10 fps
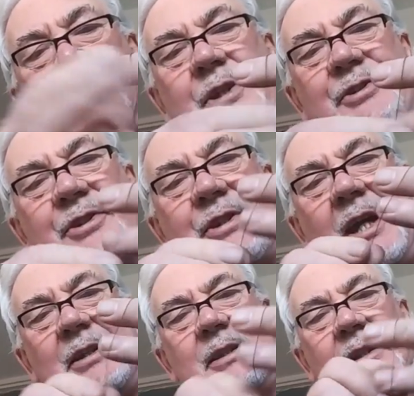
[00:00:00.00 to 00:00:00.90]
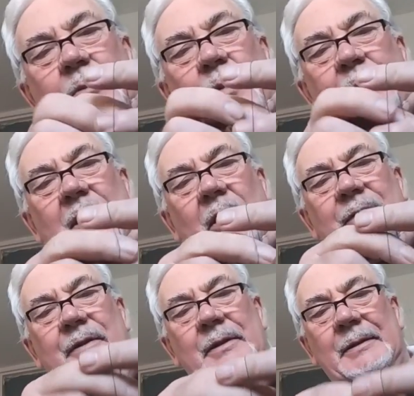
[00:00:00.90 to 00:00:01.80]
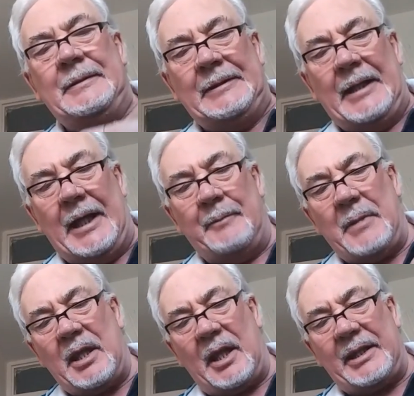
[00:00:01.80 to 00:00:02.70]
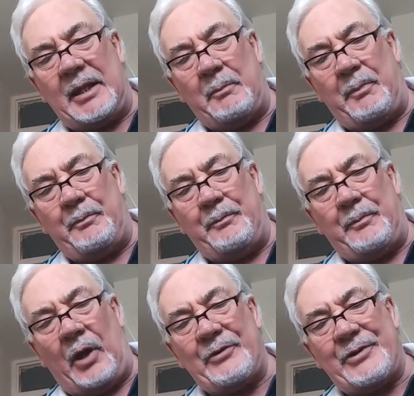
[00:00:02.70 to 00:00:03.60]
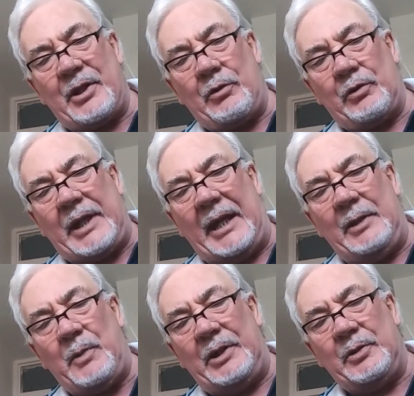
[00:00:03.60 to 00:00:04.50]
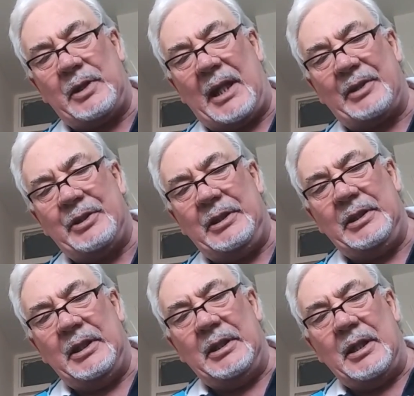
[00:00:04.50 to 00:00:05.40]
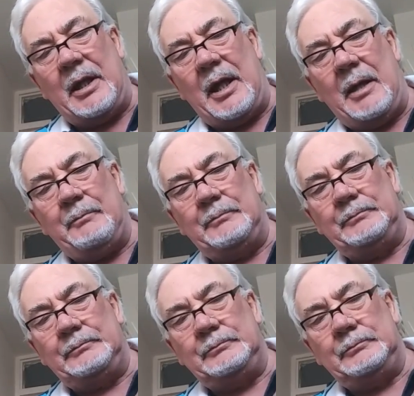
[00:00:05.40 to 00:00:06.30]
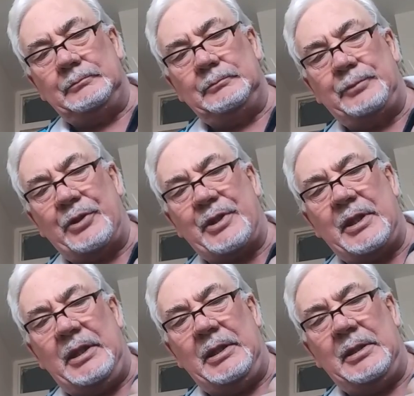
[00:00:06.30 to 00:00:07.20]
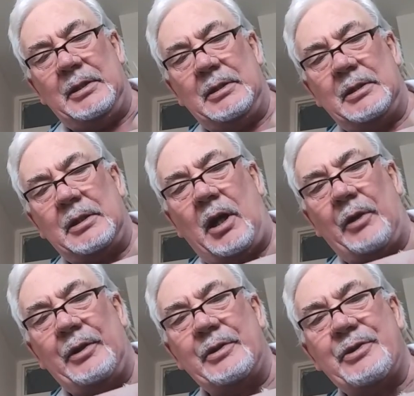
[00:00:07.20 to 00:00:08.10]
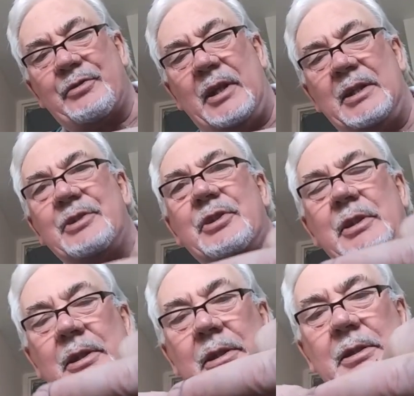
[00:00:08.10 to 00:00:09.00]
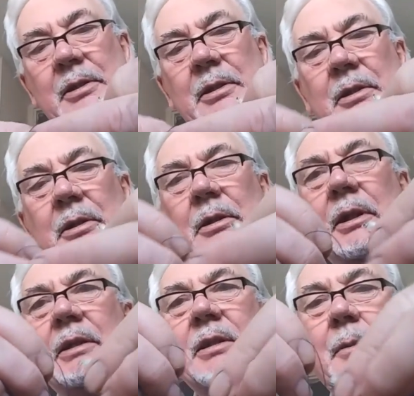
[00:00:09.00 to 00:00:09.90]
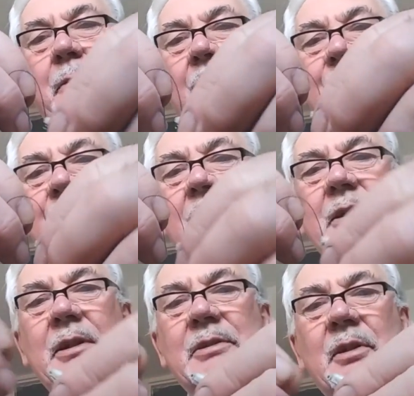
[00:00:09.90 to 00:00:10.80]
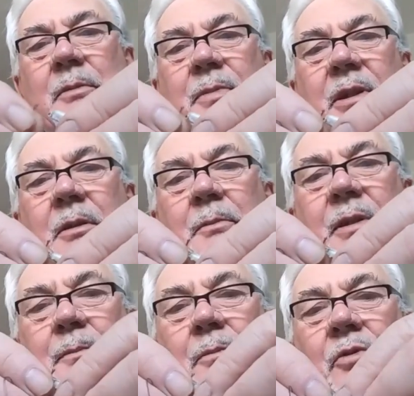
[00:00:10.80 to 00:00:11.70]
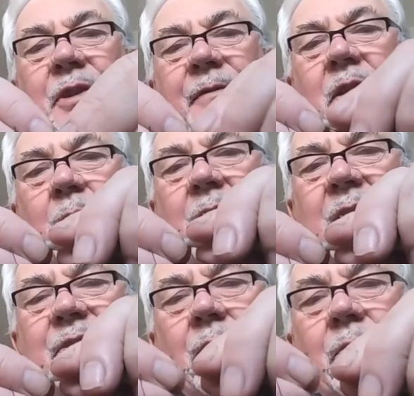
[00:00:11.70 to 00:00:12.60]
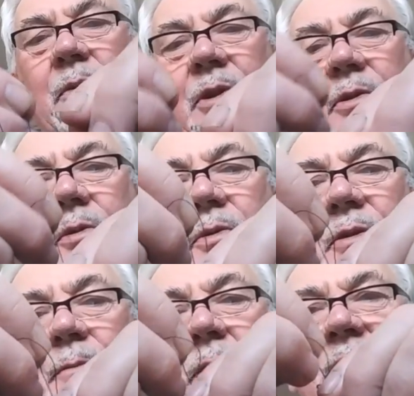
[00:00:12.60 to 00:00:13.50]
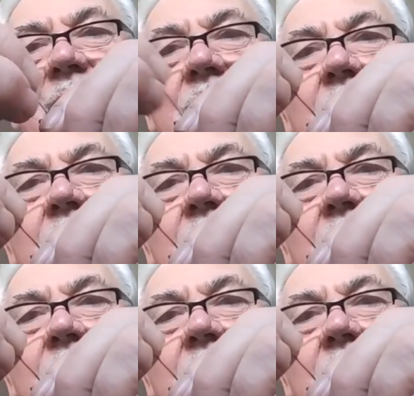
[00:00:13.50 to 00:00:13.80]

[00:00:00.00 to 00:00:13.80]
just to start the whipping off. Unlike the balsa or cane, where you can actually put the cotton straight into the balsa, it's going to be a bit more difficult with these. So what you do, you place